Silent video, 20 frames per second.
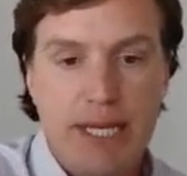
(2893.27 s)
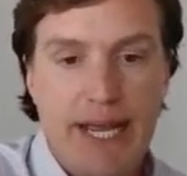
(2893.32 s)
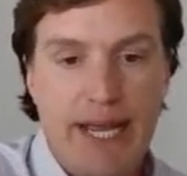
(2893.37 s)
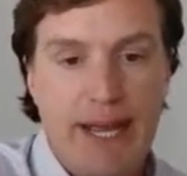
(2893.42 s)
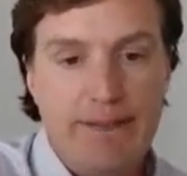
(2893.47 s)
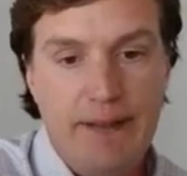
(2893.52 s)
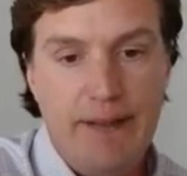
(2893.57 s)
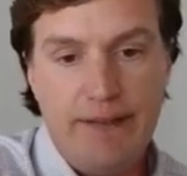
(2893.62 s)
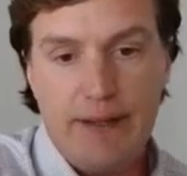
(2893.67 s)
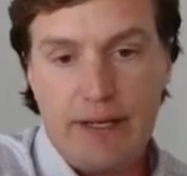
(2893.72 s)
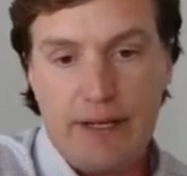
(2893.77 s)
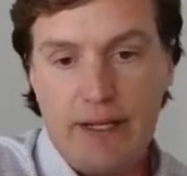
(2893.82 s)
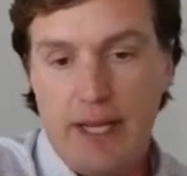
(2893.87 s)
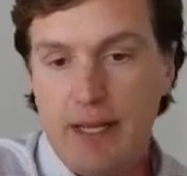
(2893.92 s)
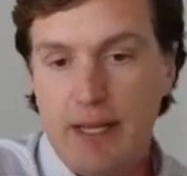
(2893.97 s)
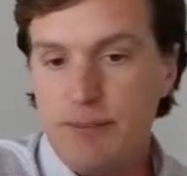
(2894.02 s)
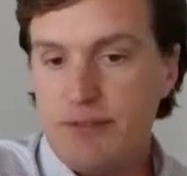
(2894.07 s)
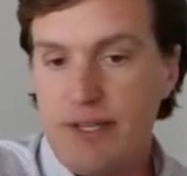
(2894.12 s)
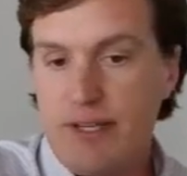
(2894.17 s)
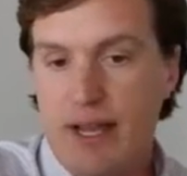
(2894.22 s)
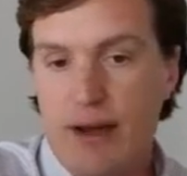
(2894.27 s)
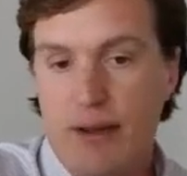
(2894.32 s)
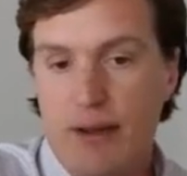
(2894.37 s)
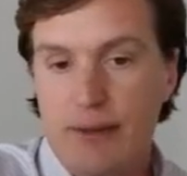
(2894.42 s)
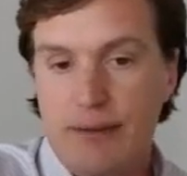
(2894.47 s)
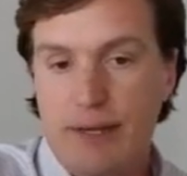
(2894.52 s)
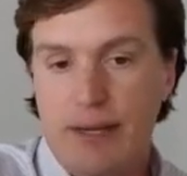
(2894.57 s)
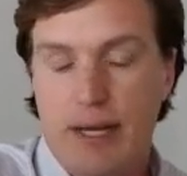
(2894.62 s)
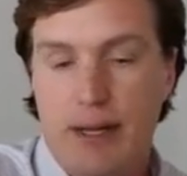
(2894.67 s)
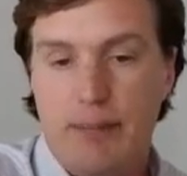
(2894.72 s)
And then the claims count
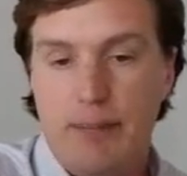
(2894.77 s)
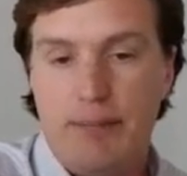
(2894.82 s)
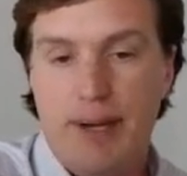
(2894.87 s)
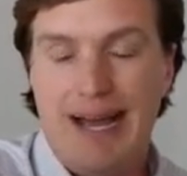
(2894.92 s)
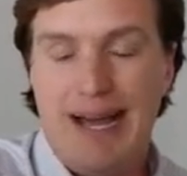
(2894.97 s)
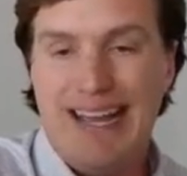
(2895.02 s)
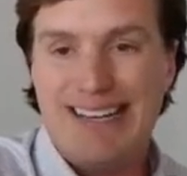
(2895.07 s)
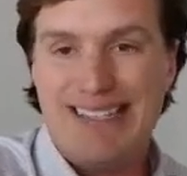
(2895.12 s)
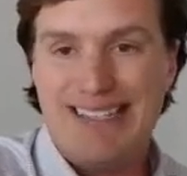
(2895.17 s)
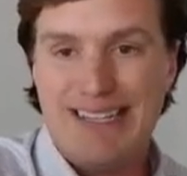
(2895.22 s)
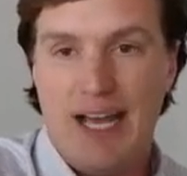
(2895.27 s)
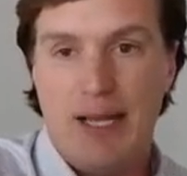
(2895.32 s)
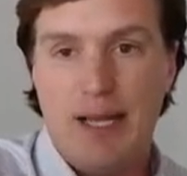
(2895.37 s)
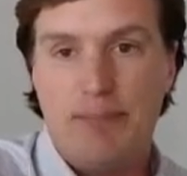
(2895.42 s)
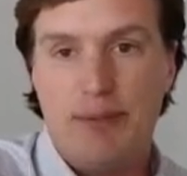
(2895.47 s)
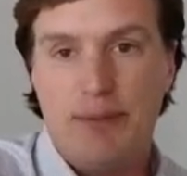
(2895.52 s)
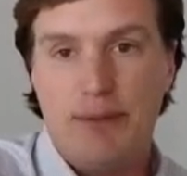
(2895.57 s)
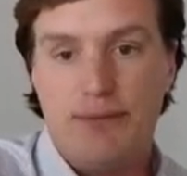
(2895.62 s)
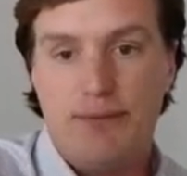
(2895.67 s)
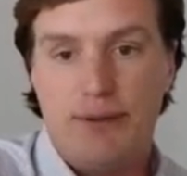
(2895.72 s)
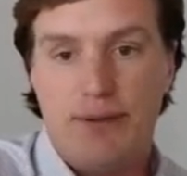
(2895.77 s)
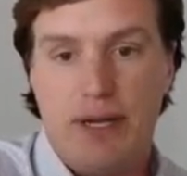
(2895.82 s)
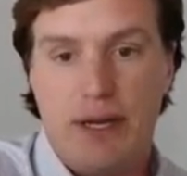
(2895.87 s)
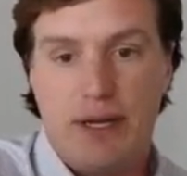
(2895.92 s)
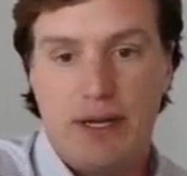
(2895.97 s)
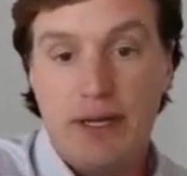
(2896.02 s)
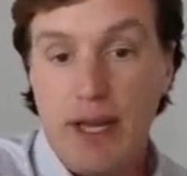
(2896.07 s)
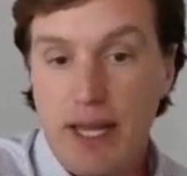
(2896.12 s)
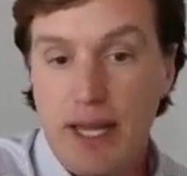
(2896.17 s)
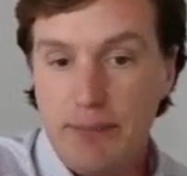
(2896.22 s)
uh, by type of uh,
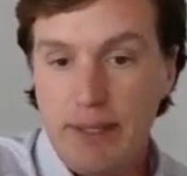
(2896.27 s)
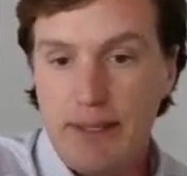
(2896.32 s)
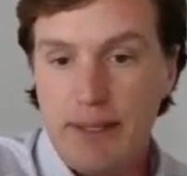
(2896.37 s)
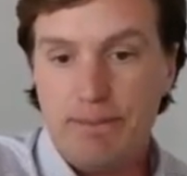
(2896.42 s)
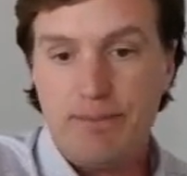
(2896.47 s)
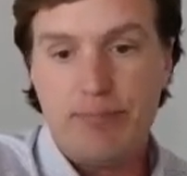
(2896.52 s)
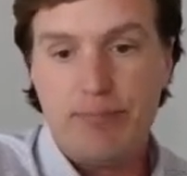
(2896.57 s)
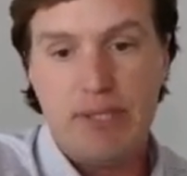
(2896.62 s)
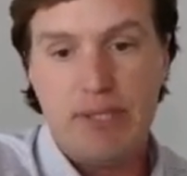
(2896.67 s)
claimant.